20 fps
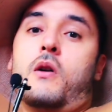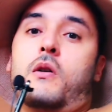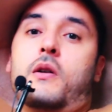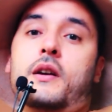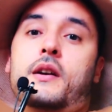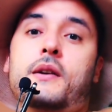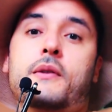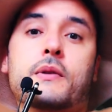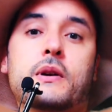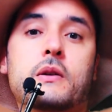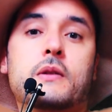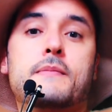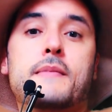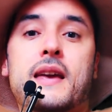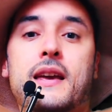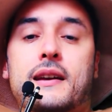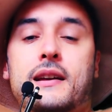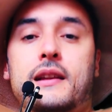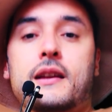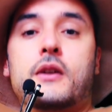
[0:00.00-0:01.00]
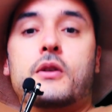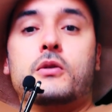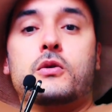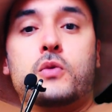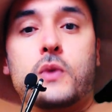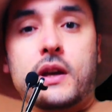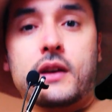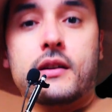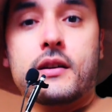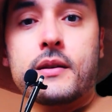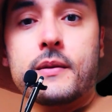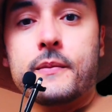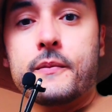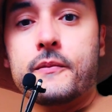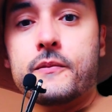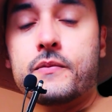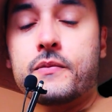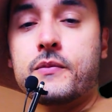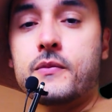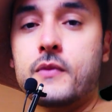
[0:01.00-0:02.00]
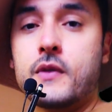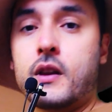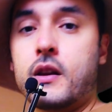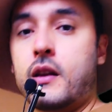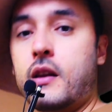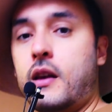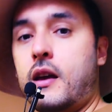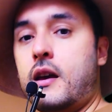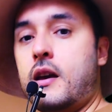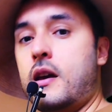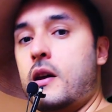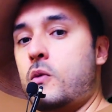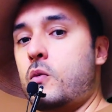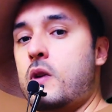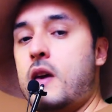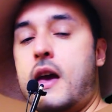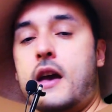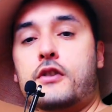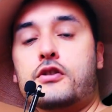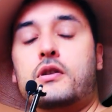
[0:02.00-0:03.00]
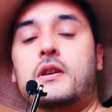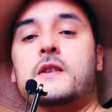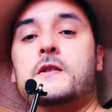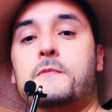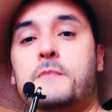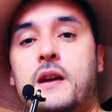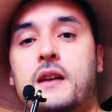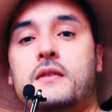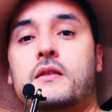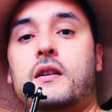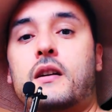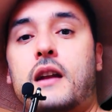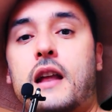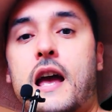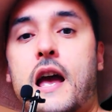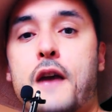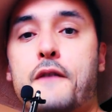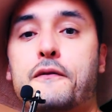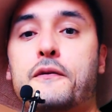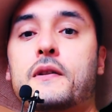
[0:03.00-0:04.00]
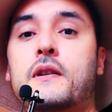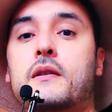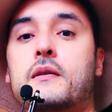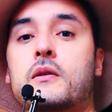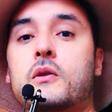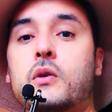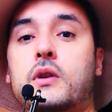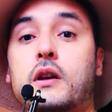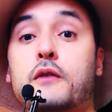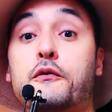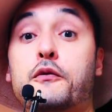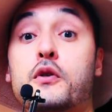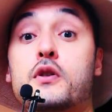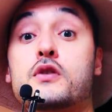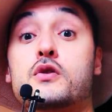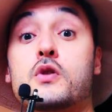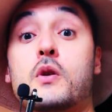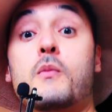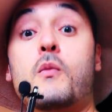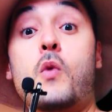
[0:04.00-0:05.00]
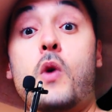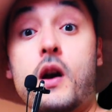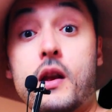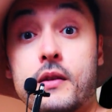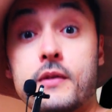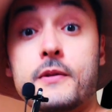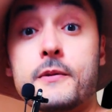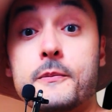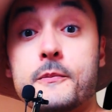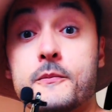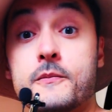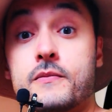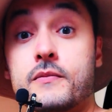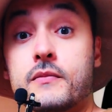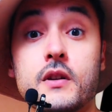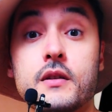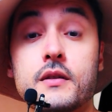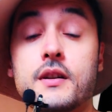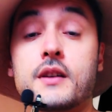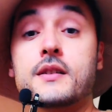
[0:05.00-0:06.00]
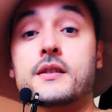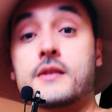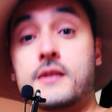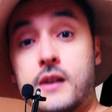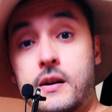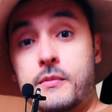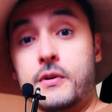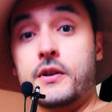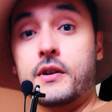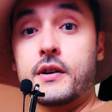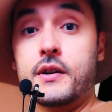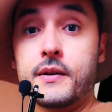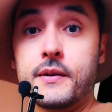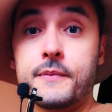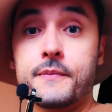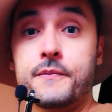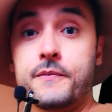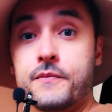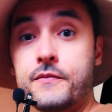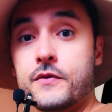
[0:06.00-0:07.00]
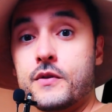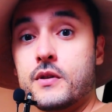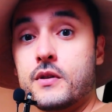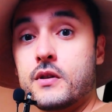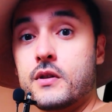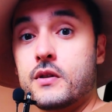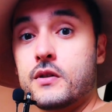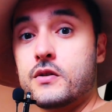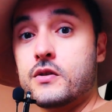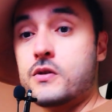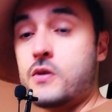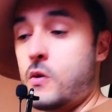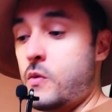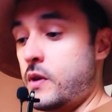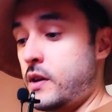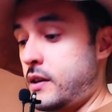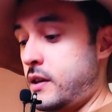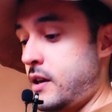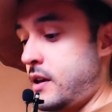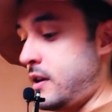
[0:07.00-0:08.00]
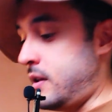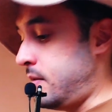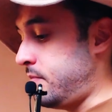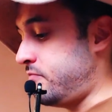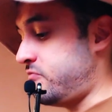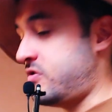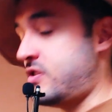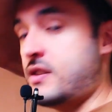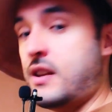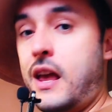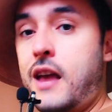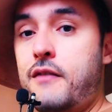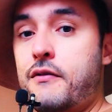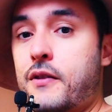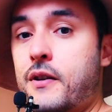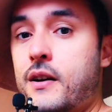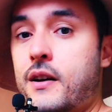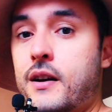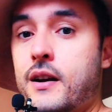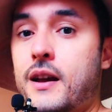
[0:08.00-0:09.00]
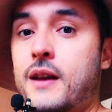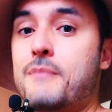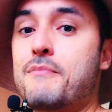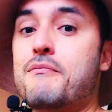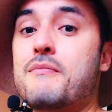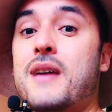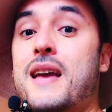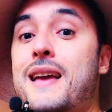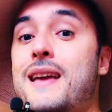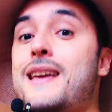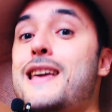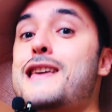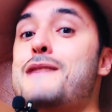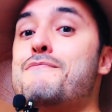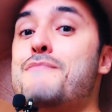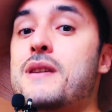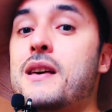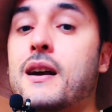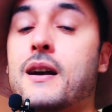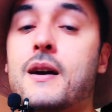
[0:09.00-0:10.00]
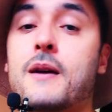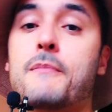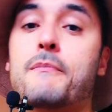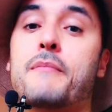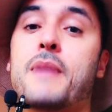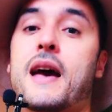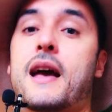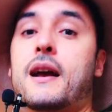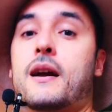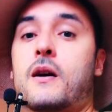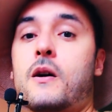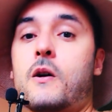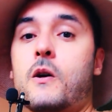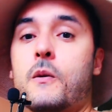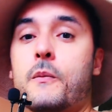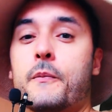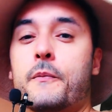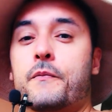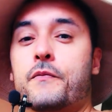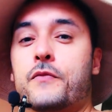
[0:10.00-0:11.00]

here we could make a little tweak, and we actually spent our life looking for someone, the summoner, so we can save her and maybe come back home.